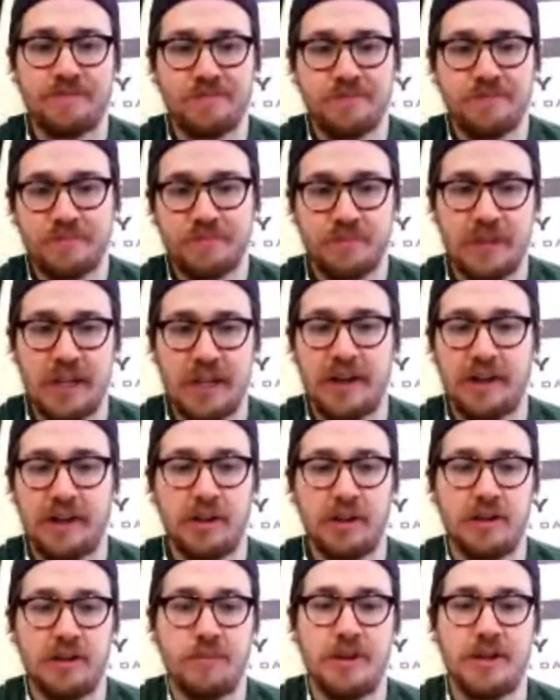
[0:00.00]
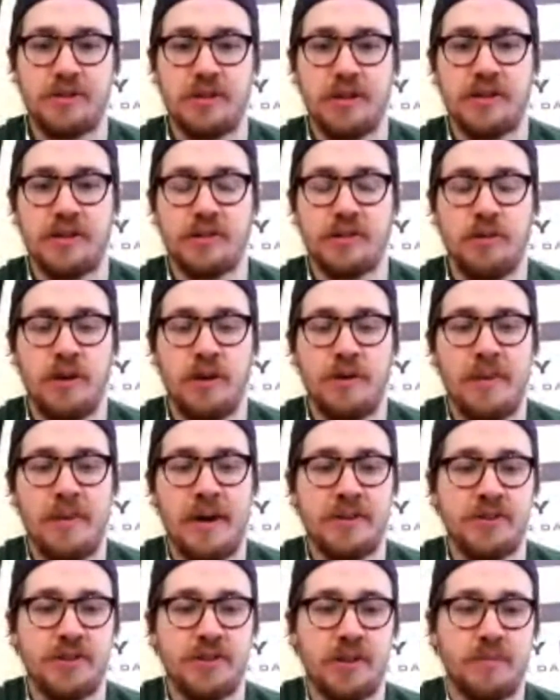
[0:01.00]
Yeah, and like you mentioned, that's a great
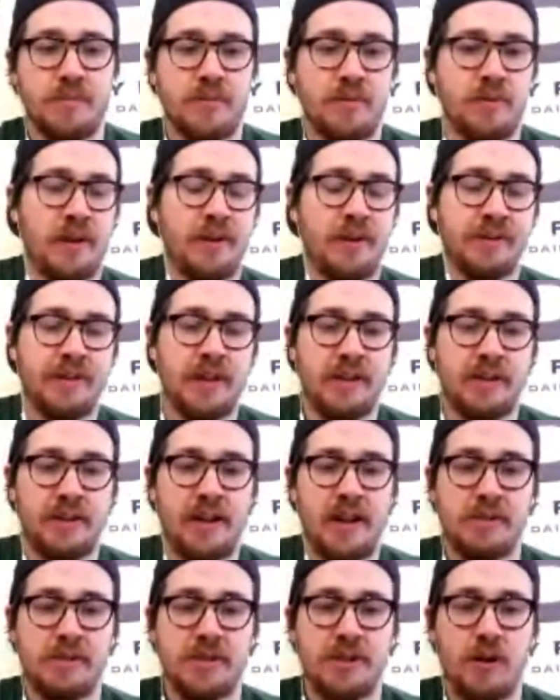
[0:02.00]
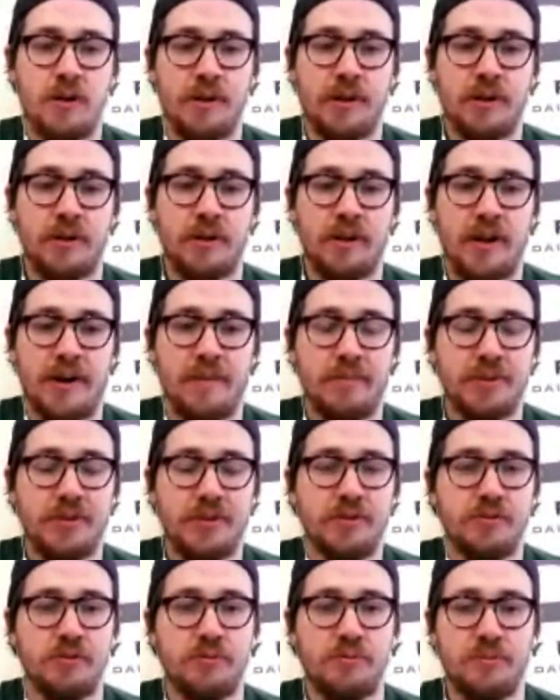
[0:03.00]
matchup. I like that game and target a lot,
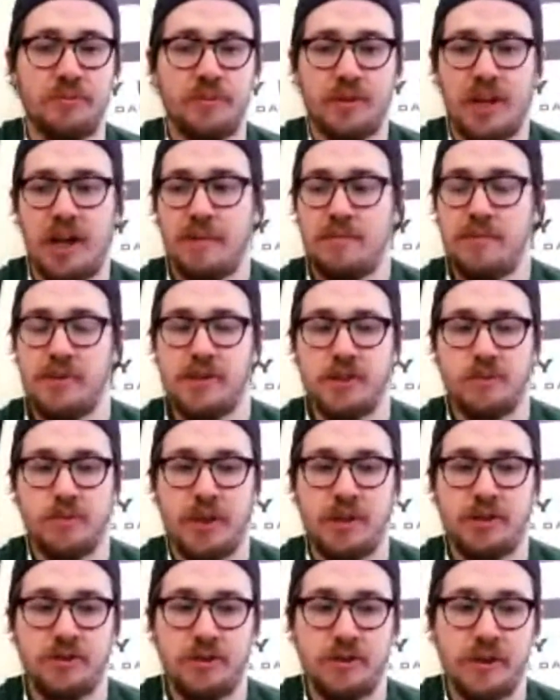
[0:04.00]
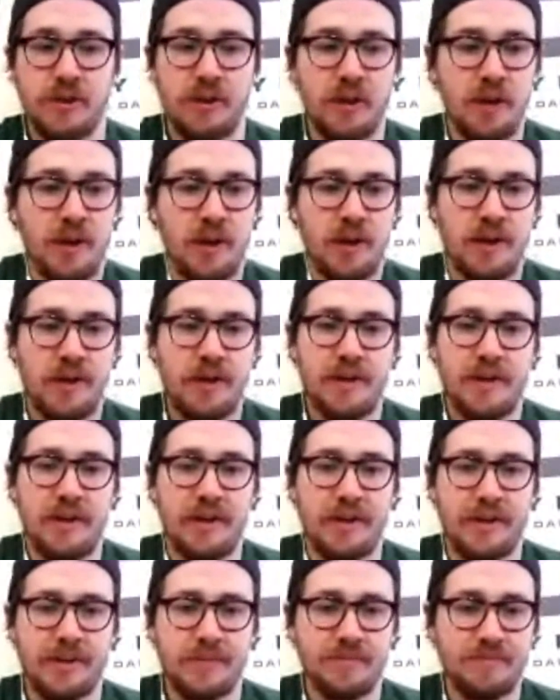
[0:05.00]
Batum, Kemba especially.
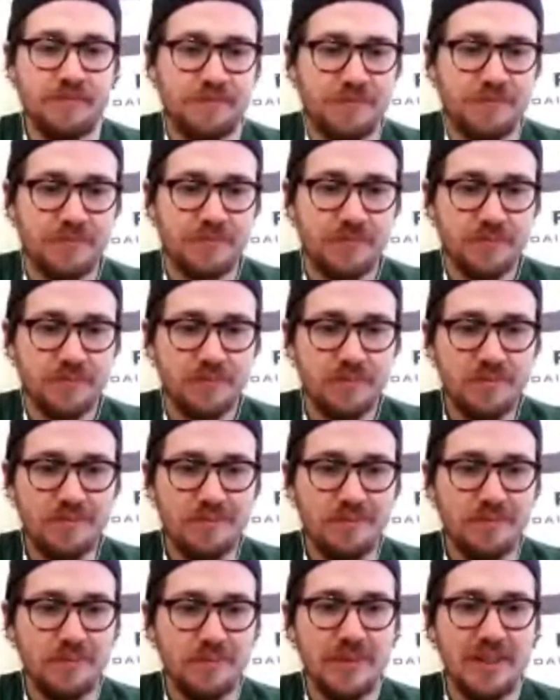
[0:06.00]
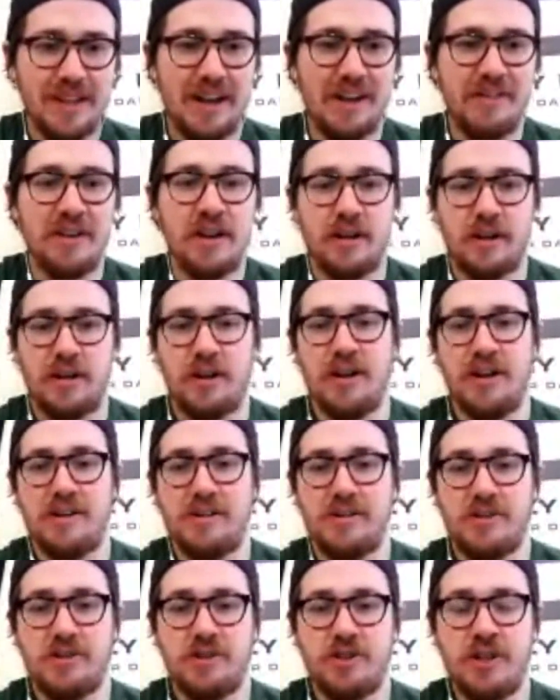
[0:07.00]
I think
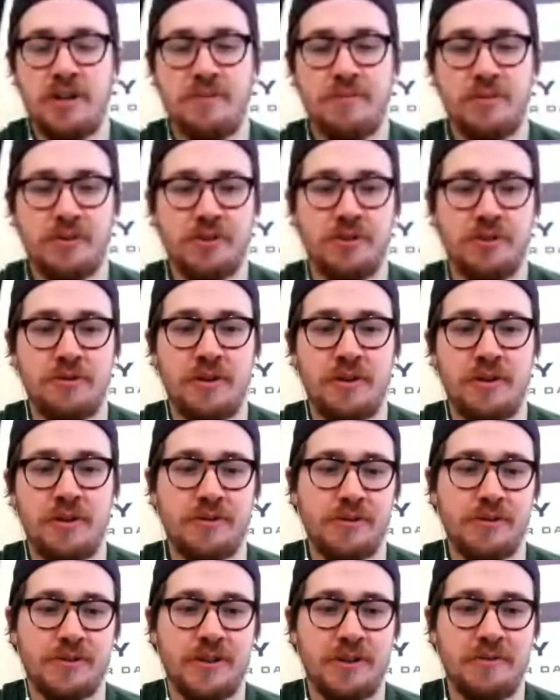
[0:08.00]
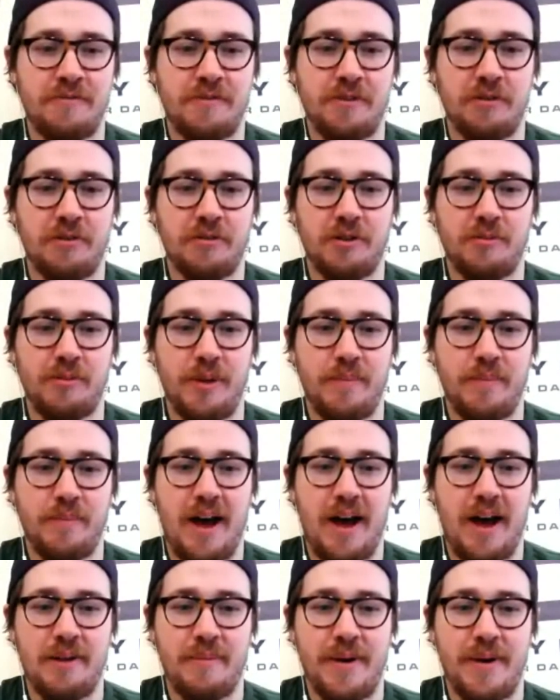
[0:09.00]
cheaper shooting guards are starting to feel a little bit bad
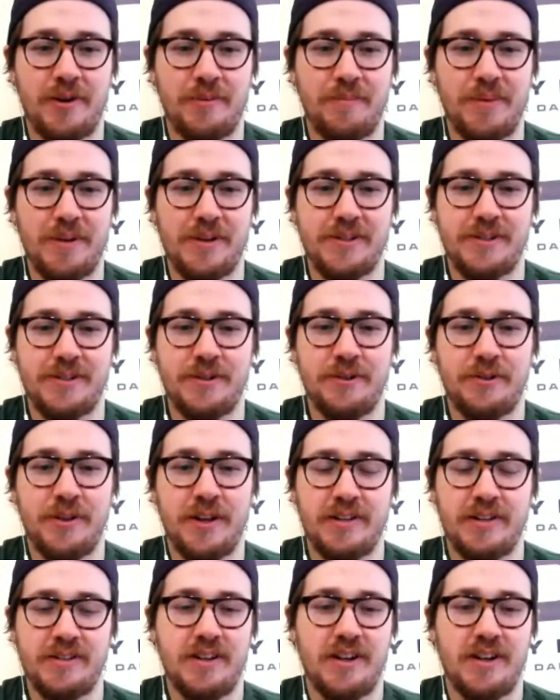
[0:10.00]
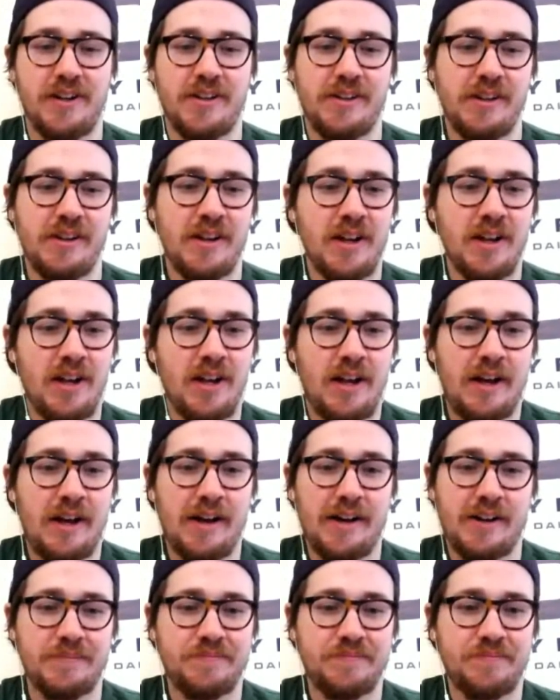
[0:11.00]
about because you don't like a ton.
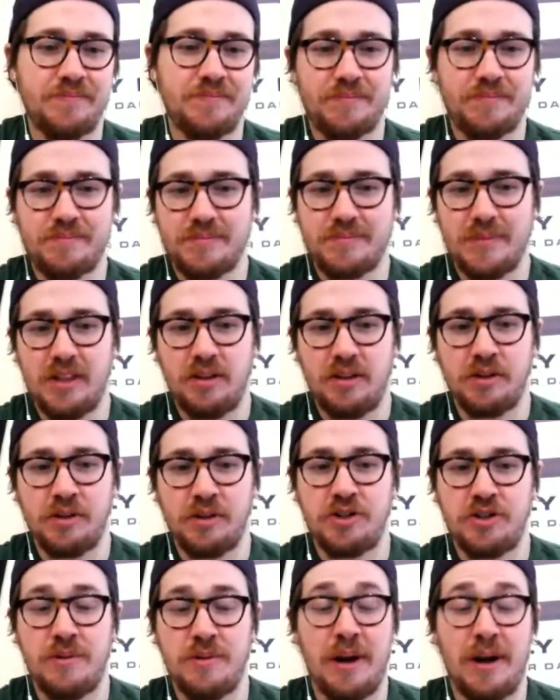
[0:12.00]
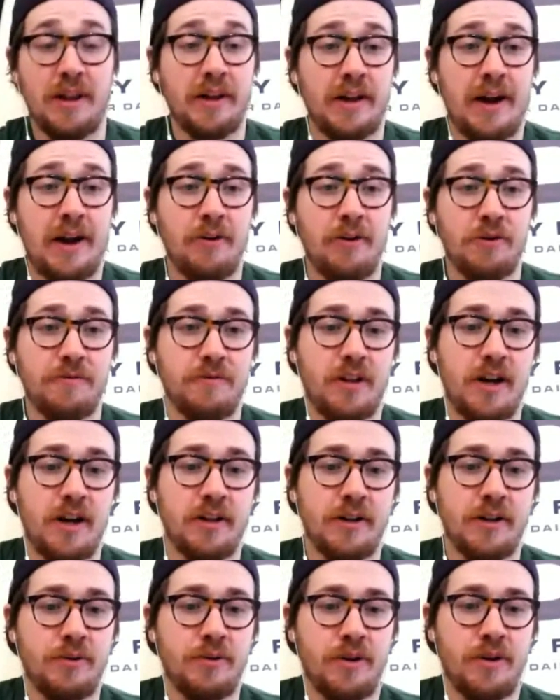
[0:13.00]
Looking cheap, I like Aaron
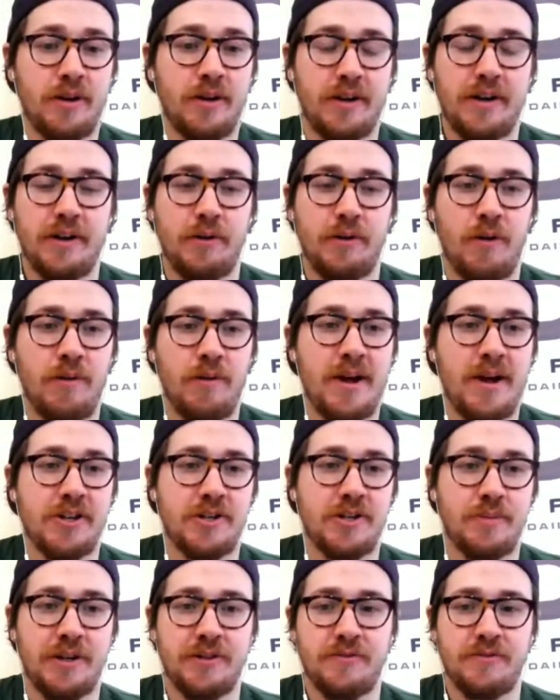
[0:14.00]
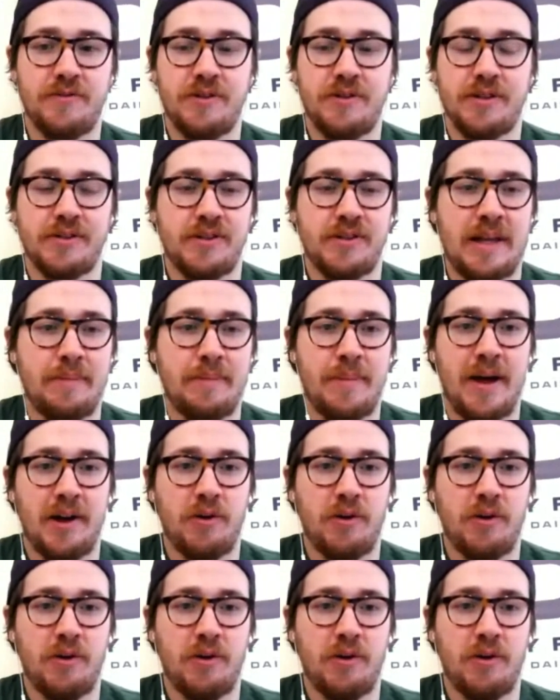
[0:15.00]
Aflalo, a great matchup against Phoenix. That backcourt